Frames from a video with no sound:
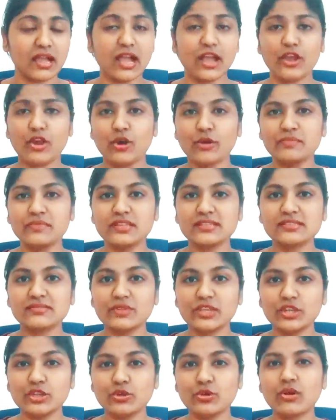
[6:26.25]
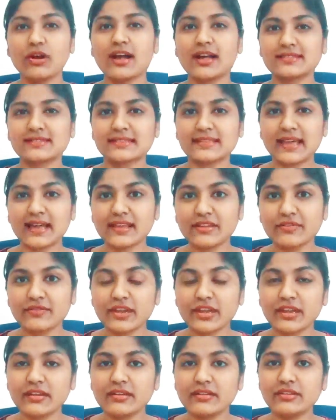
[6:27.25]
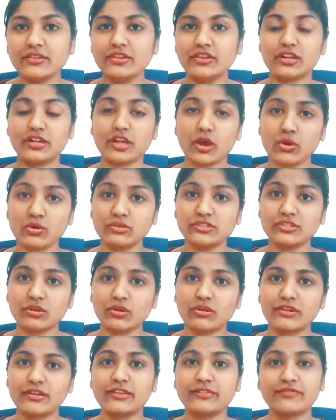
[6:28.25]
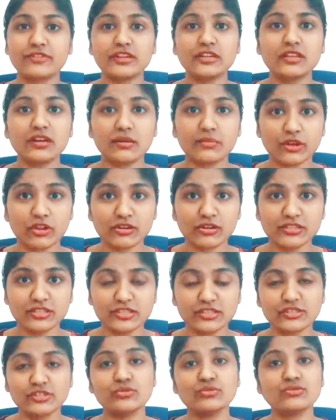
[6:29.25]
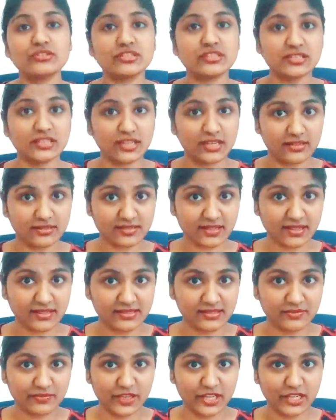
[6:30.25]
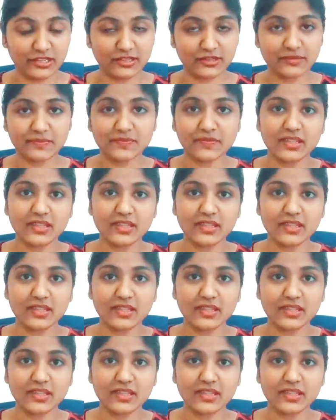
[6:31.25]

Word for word: I hope this video has clarified your doubts on different terminologies used in data science field.